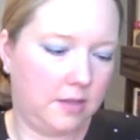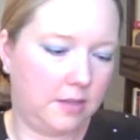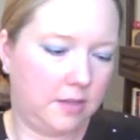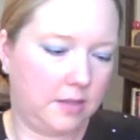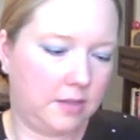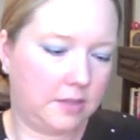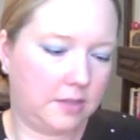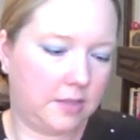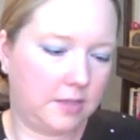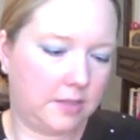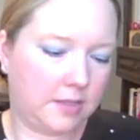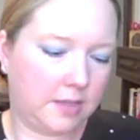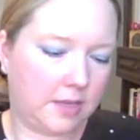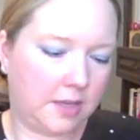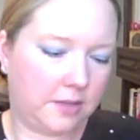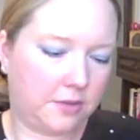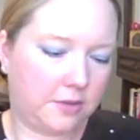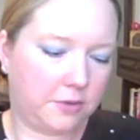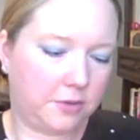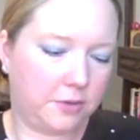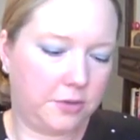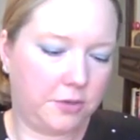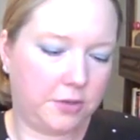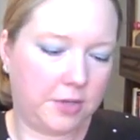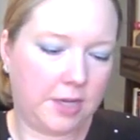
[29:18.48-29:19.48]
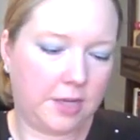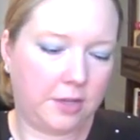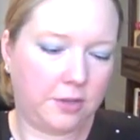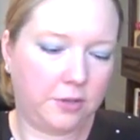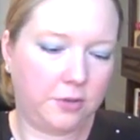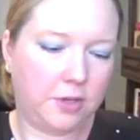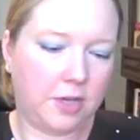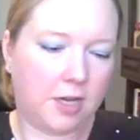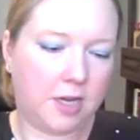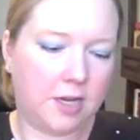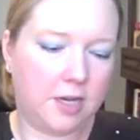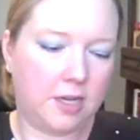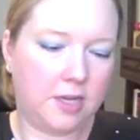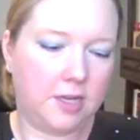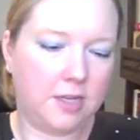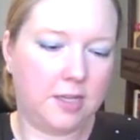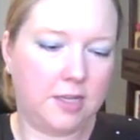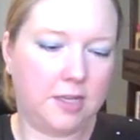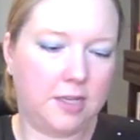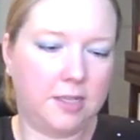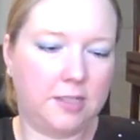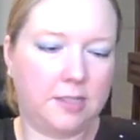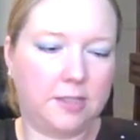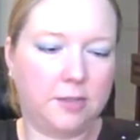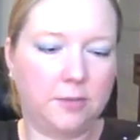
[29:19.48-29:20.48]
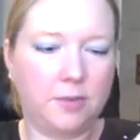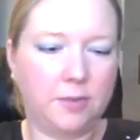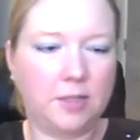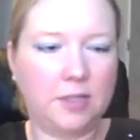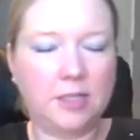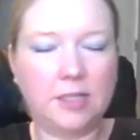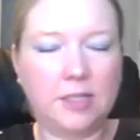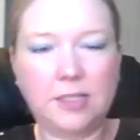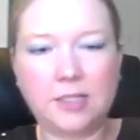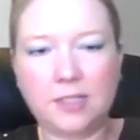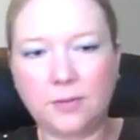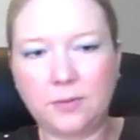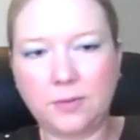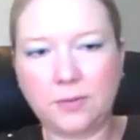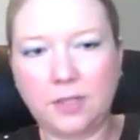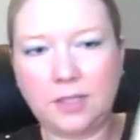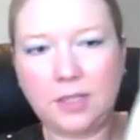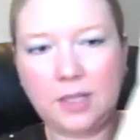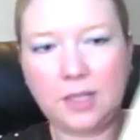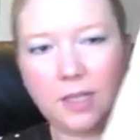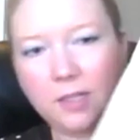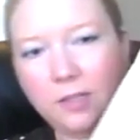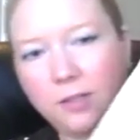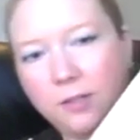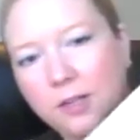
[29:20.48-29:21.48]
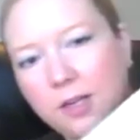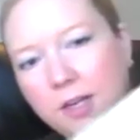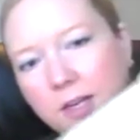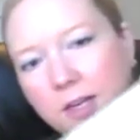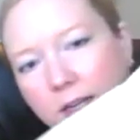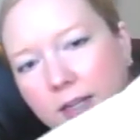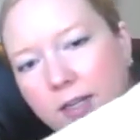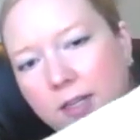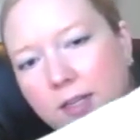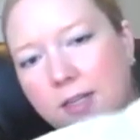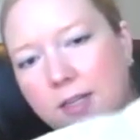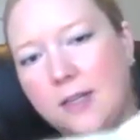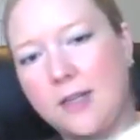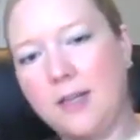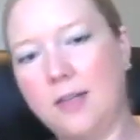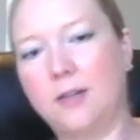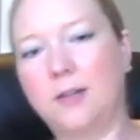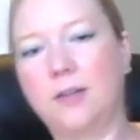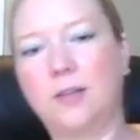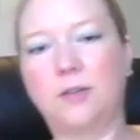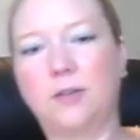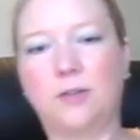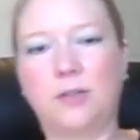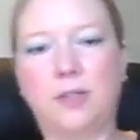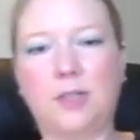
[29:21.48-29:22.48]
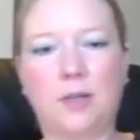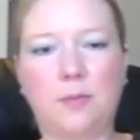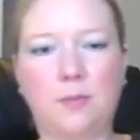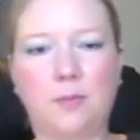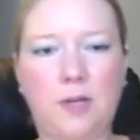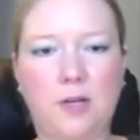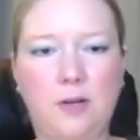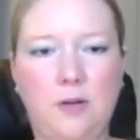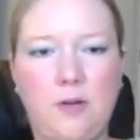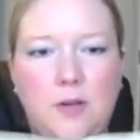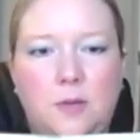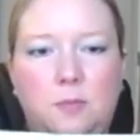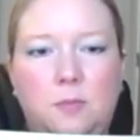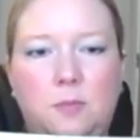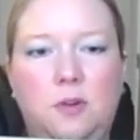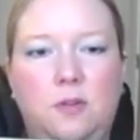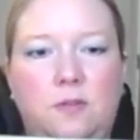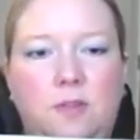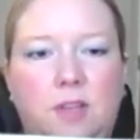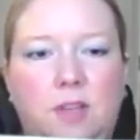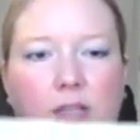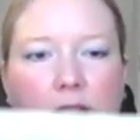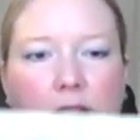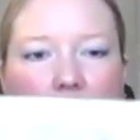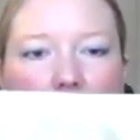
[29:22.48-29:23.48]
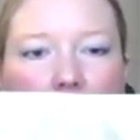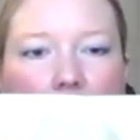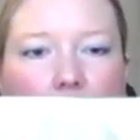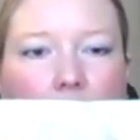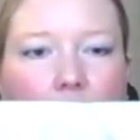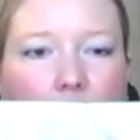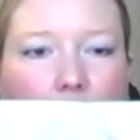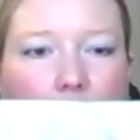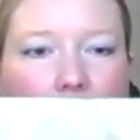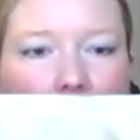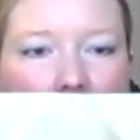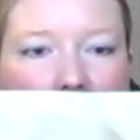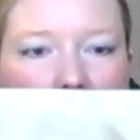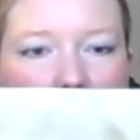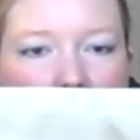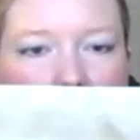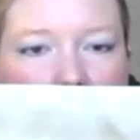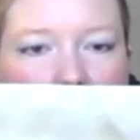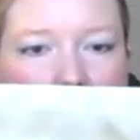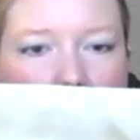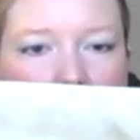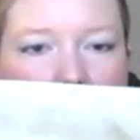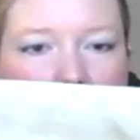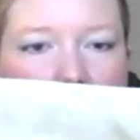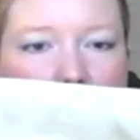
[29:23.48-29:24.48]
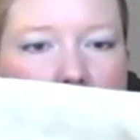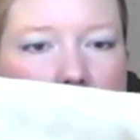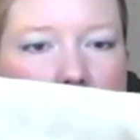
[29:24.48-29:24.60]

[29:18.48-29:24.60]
This is a 32 count Lugana because I realized I really like Lugana and I don't understand why I don't have more of it. So pick some up.